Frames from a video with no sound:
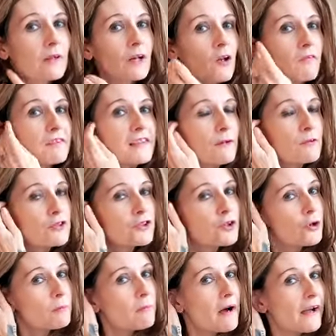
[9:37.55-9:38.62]
And obviously I would
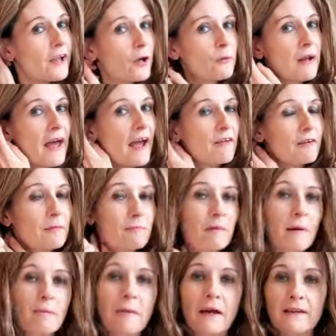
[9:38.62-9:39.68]
tuck my own hair in a
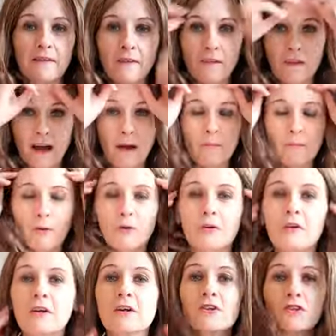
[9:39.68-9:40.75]
bit better than that, but
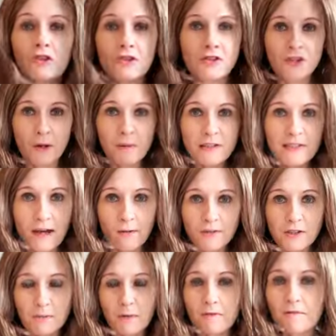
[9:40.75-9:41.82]
just so it's
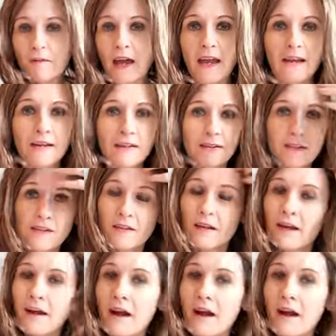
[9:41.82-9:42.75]
out of my face.